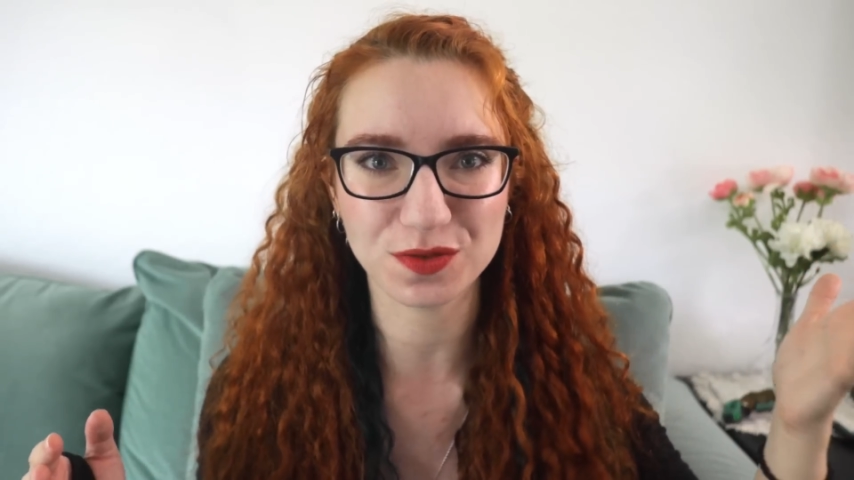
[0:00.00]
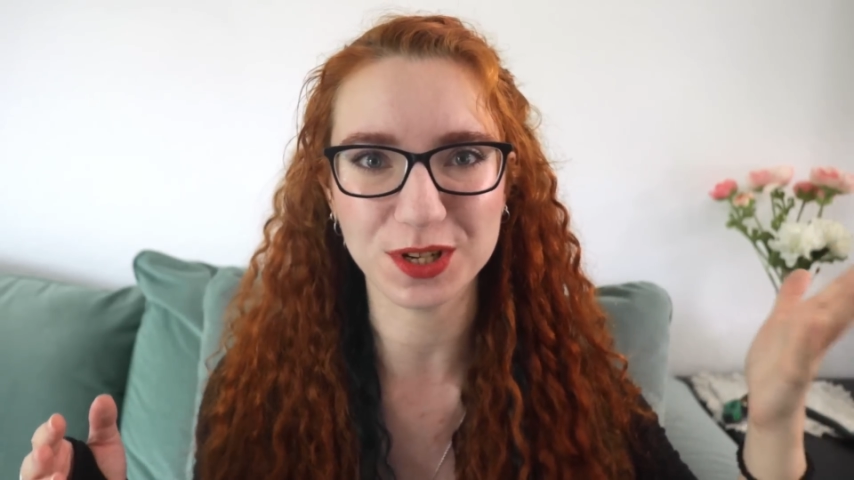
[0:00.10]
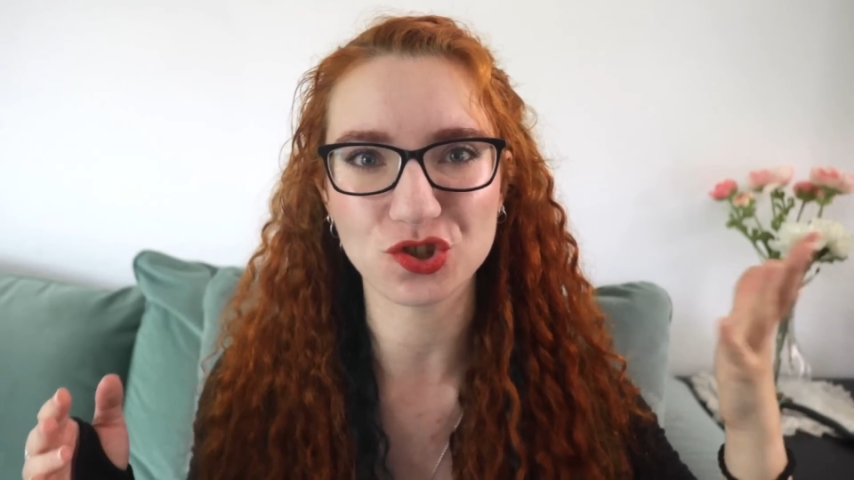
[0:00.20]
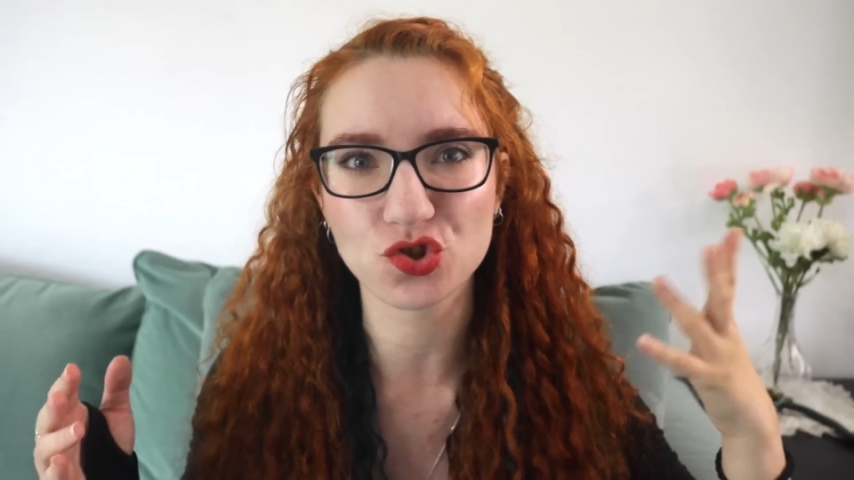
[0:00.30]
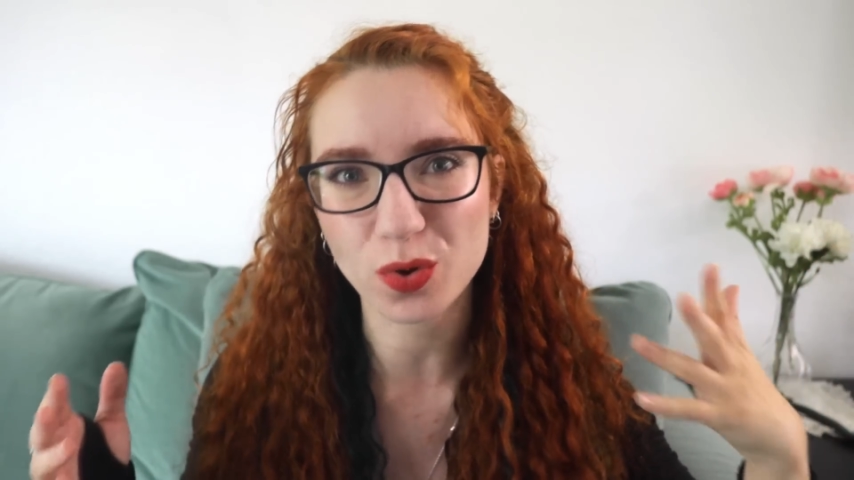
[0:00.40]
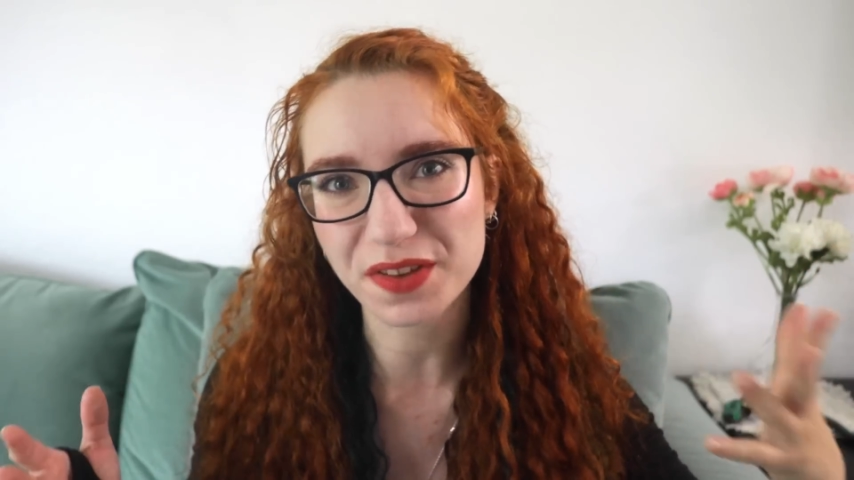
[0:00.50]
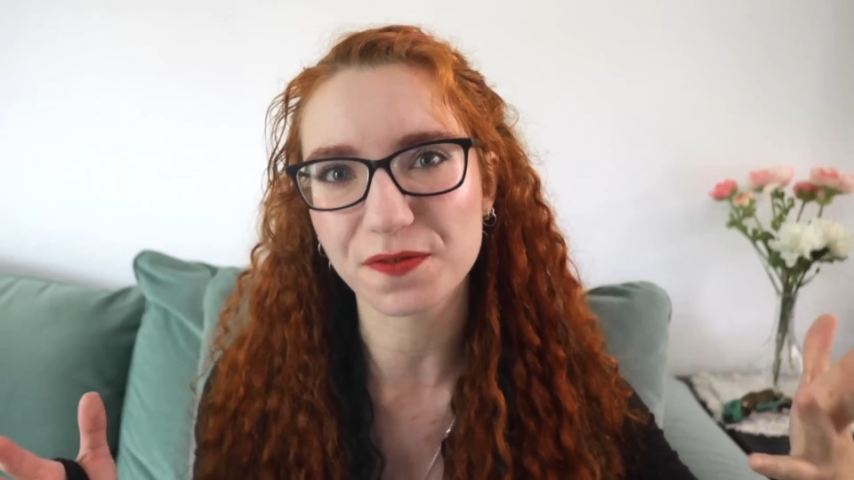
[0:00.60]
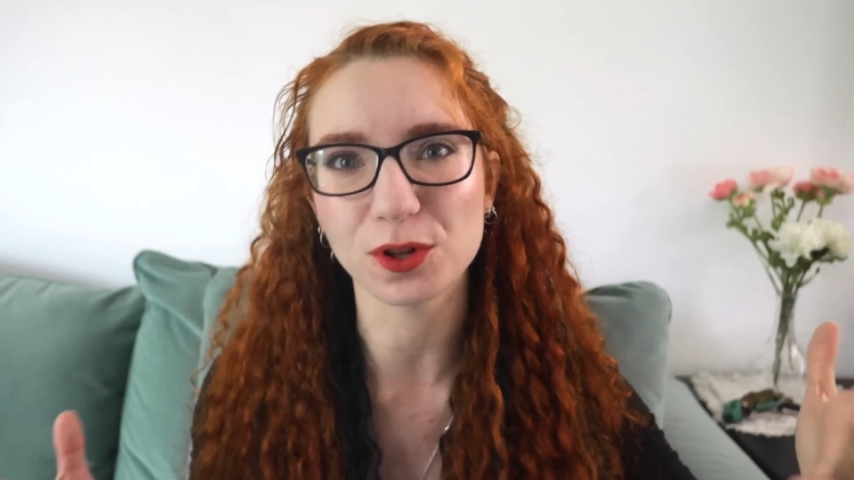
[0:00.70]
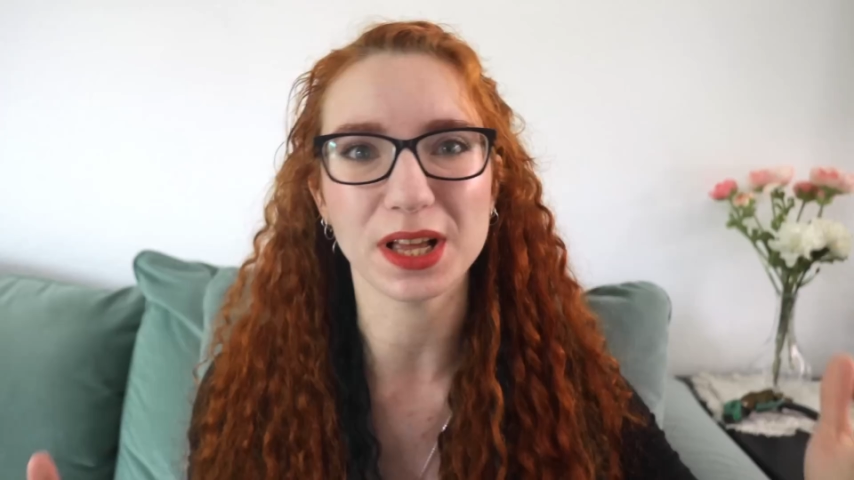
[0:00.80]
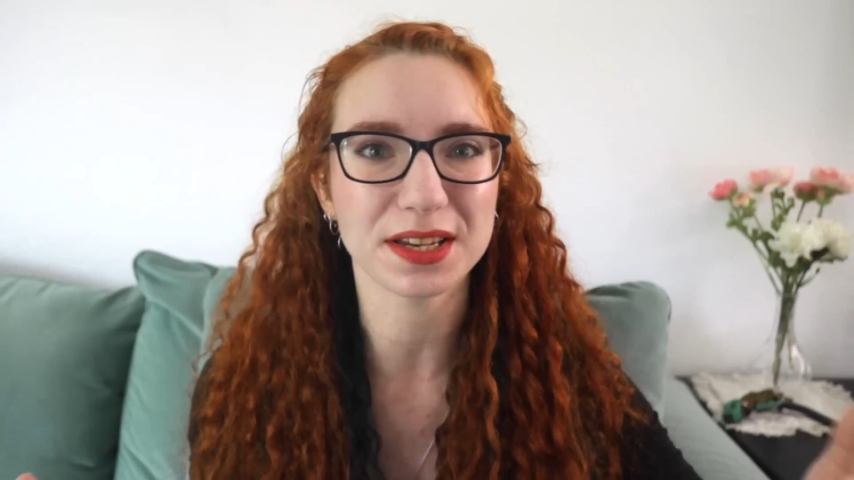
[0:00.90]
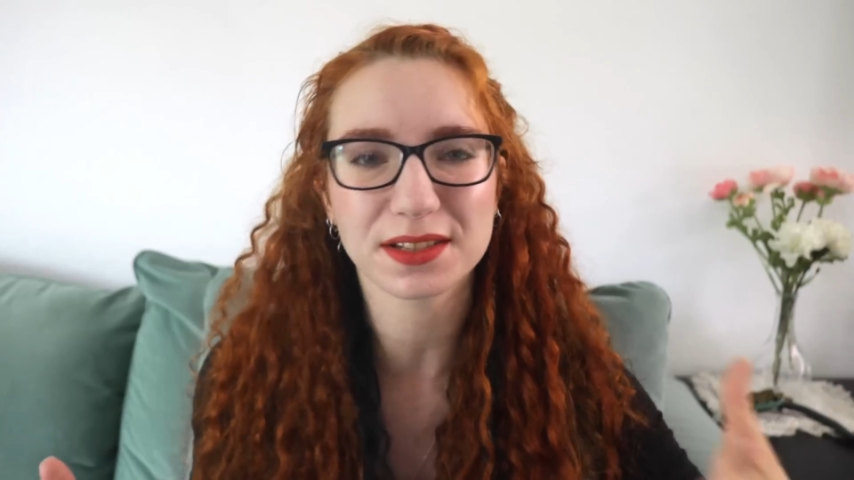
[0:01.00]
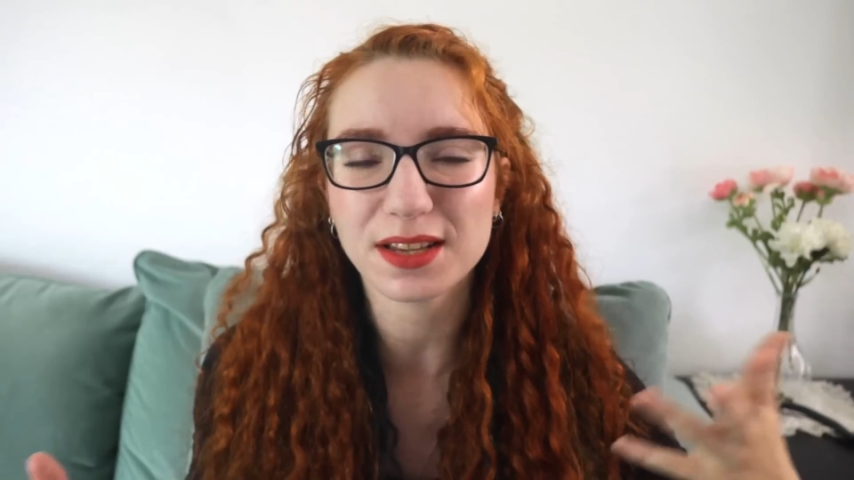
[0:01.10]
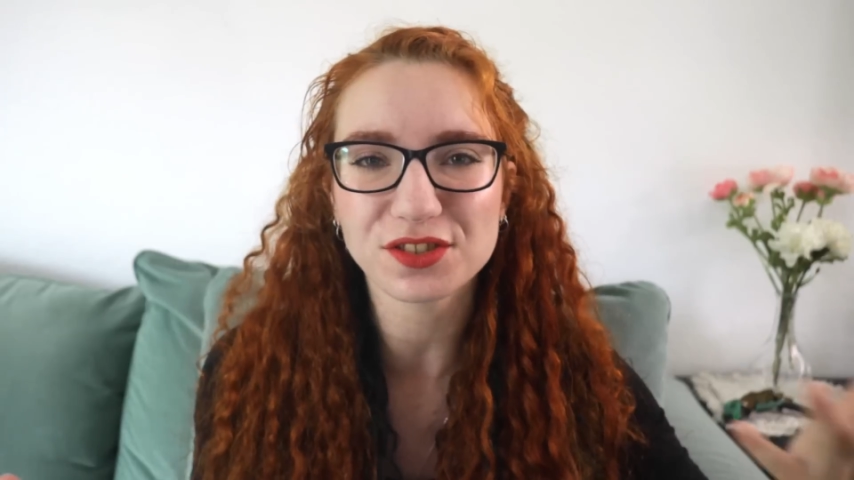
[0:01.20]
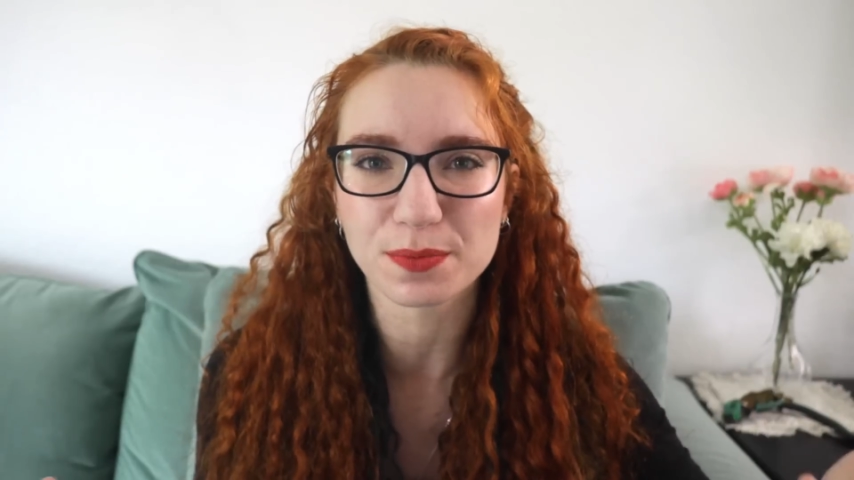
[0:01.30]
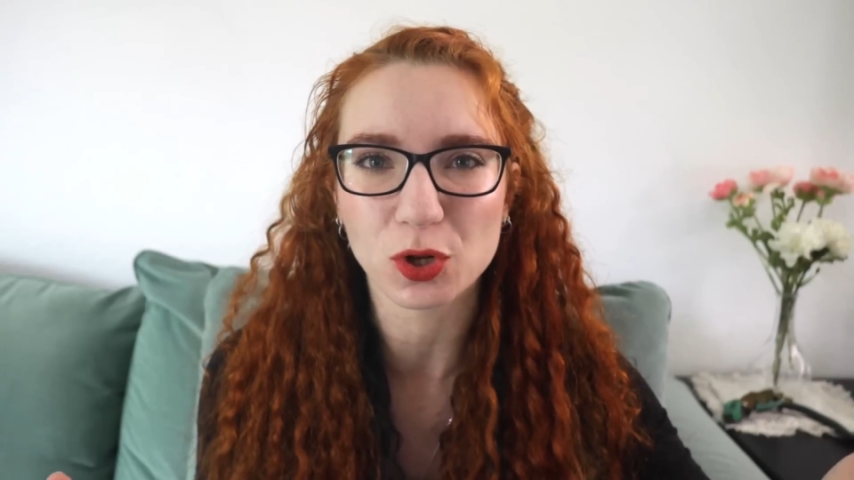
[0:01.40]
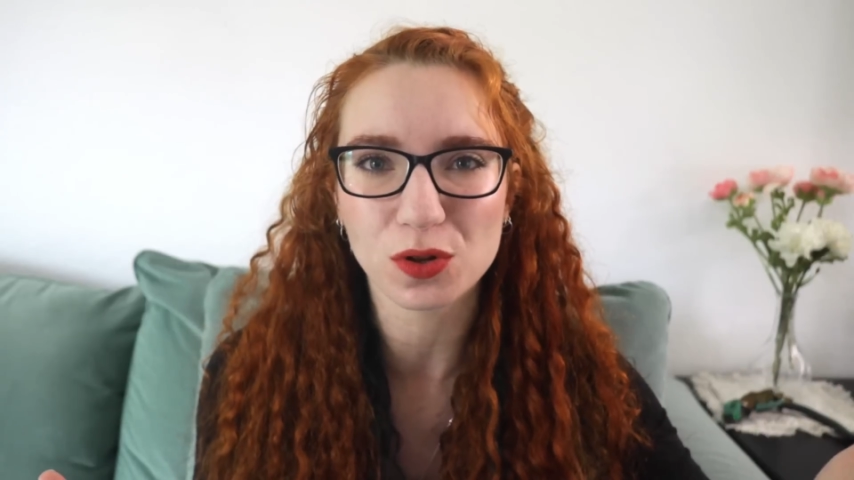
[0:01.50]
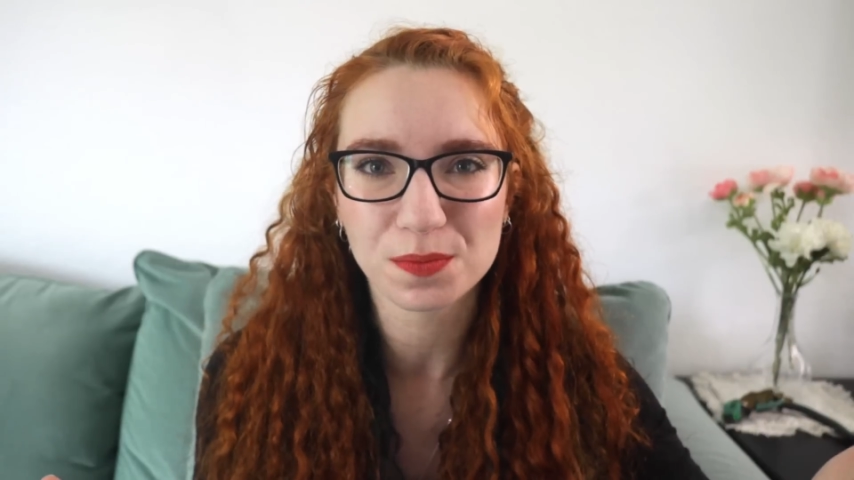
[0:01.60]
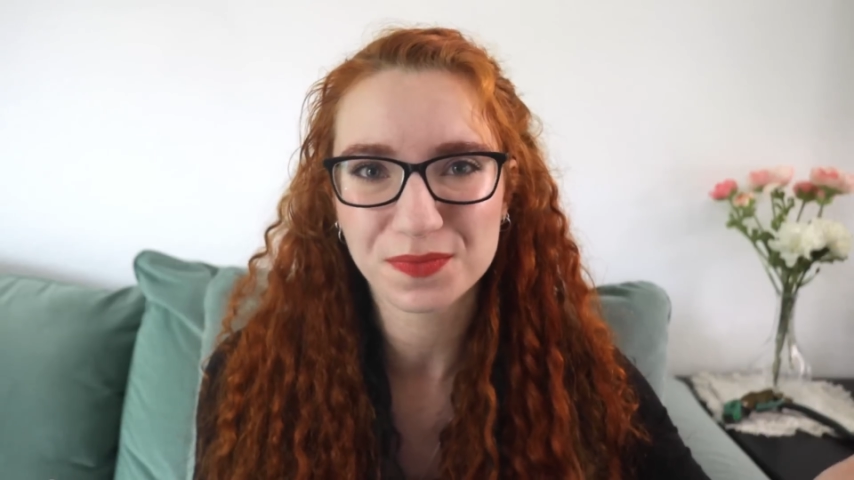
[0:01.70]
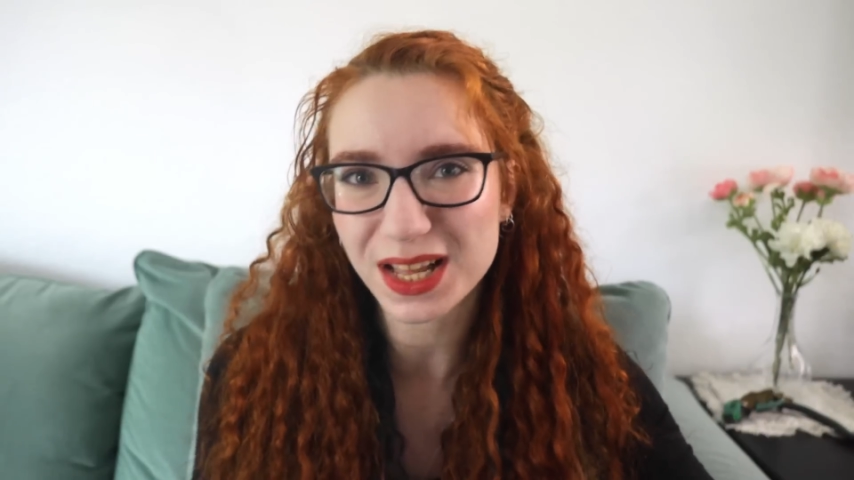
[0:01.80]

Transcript: to be joyful and accessible.